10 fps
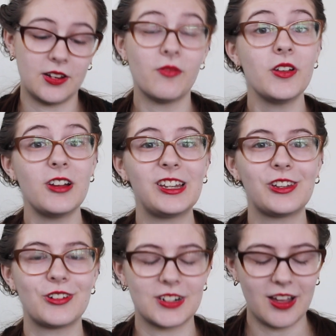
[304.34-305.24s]
a very
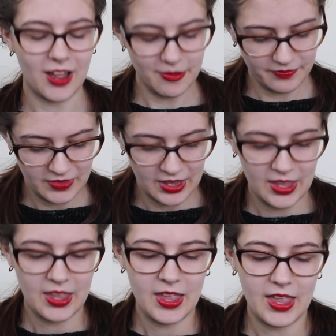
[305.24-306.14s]
long time,
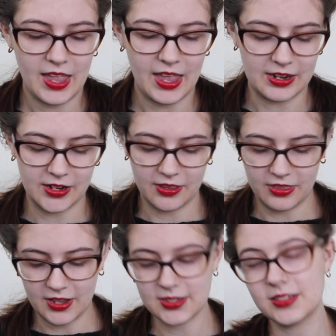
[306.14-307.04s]
and
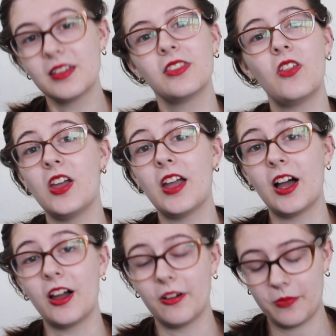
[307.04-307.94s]
thus they
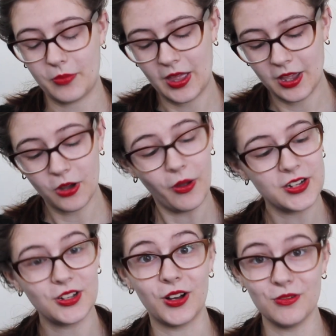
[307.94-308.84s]
are
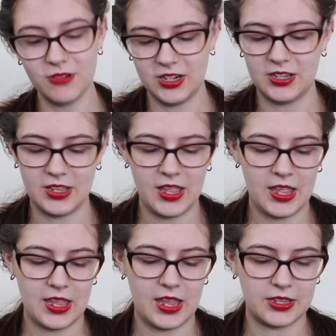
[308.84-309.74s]
quite cold.
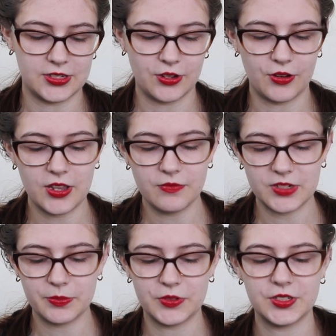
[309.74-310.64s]
And so in
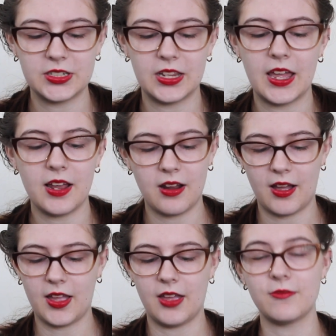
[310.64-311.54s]
response to that,
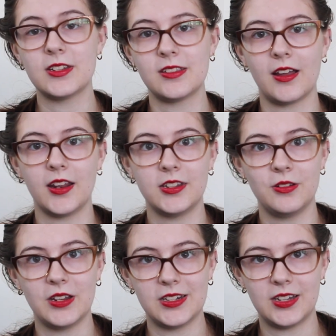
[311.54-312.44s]
I have decided
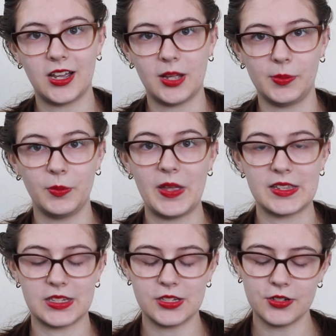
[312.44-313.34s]
to knit a couple
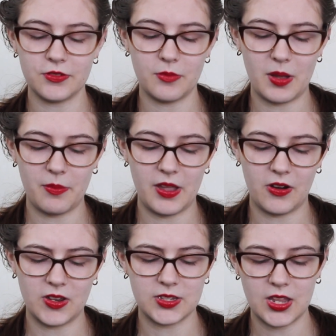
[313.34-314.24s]
pairs of socks for my
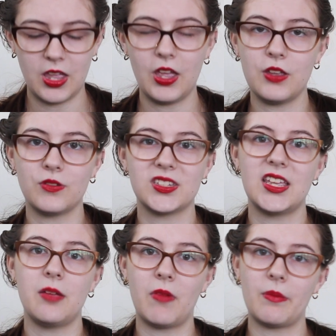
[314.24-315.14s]
parents. You'll
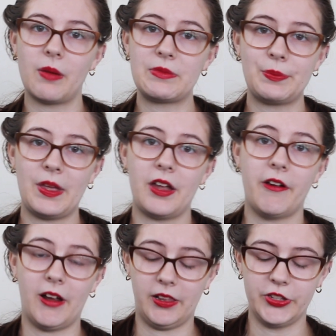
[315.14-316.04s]
see my mum's
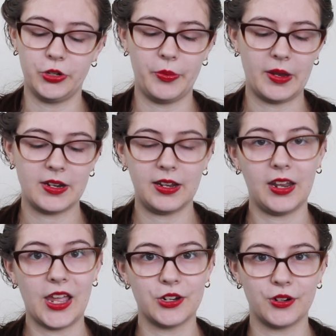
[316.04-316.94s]
pair a little bit
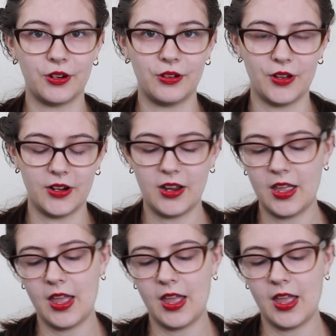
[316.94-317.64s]
later on.